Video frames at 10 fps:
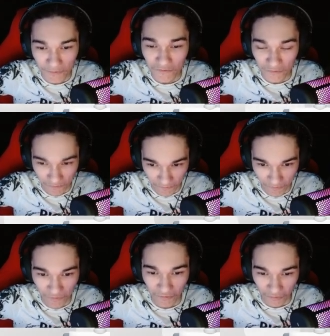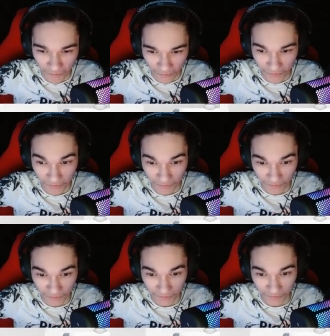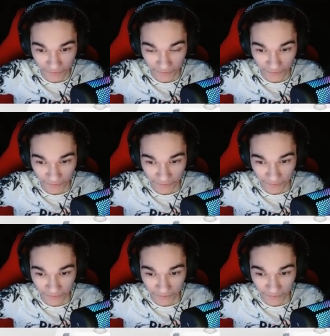Nobody speaks.